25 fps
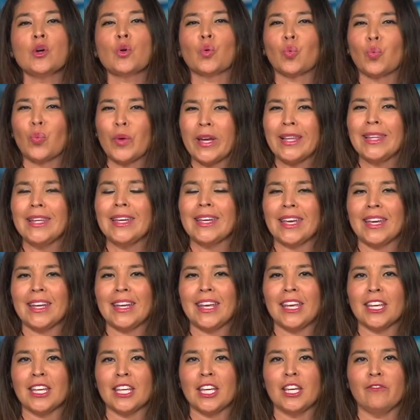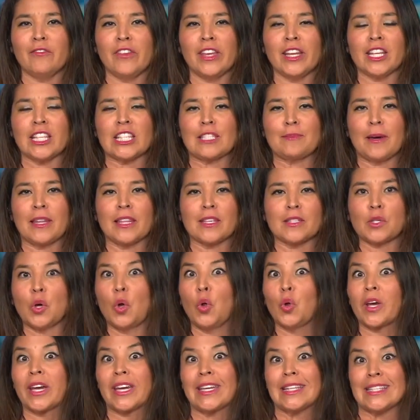really get inconvenienced by this
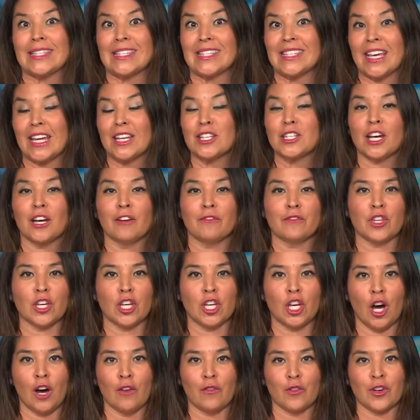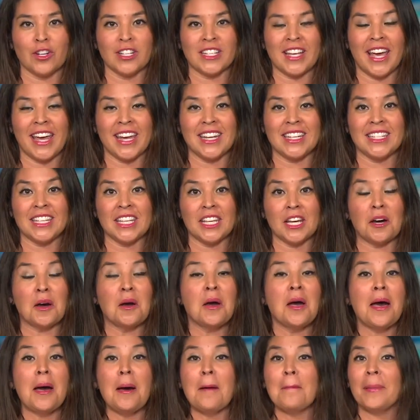whole consent of the governed idea.
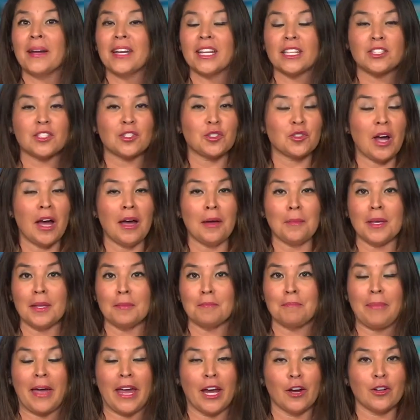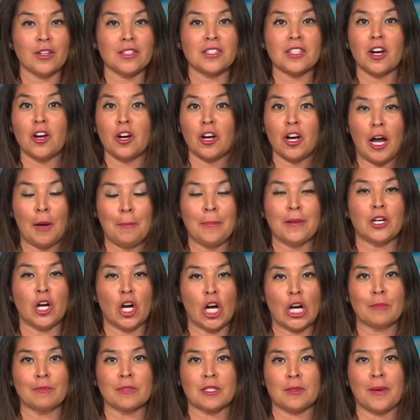But it's, I mean, parents are up in
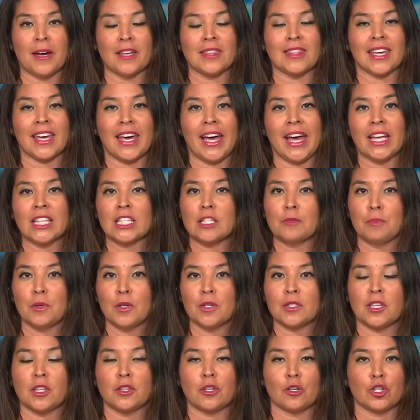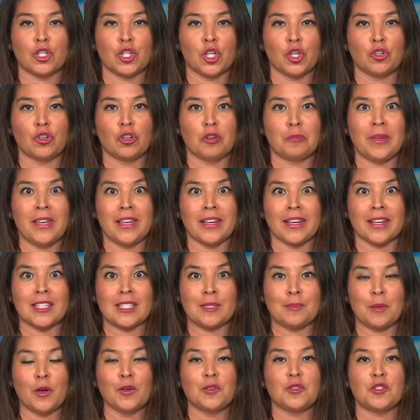arms about the kinds of books that their children are being
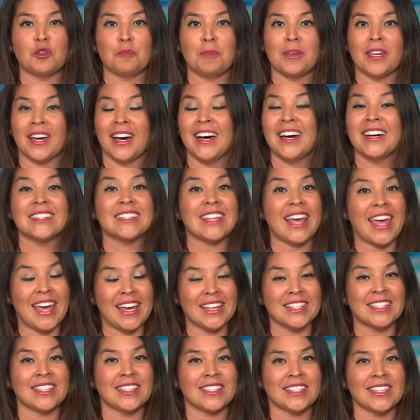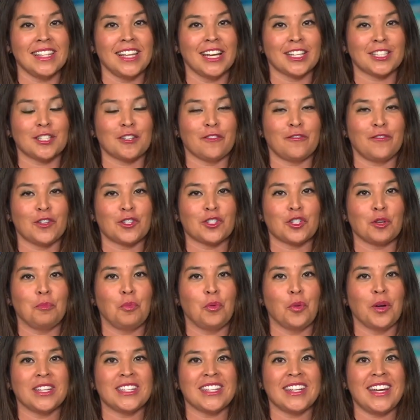exposed to because, as this elected official
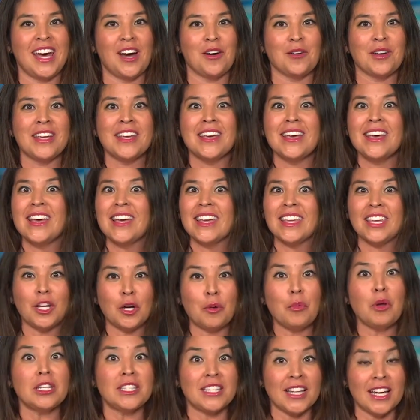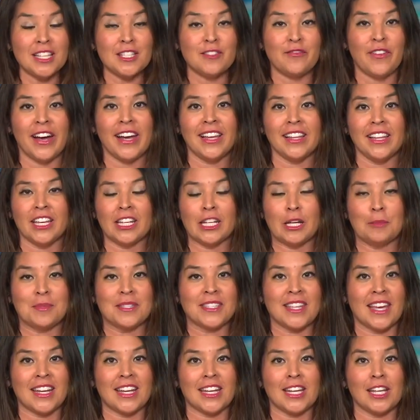pointed out, you know, it does violate
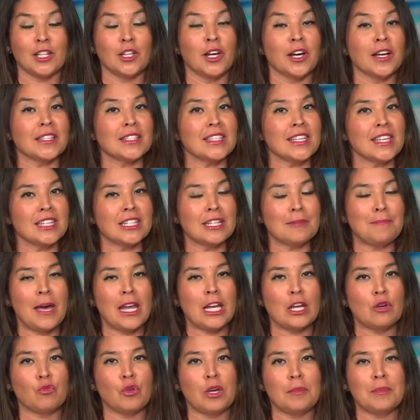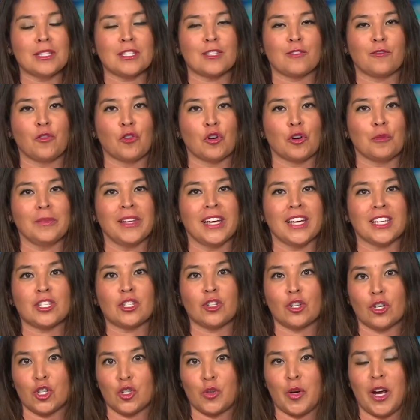obscenity laws. The Independent Women's Forum last
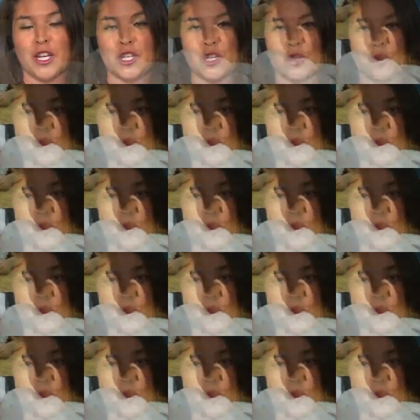year tried to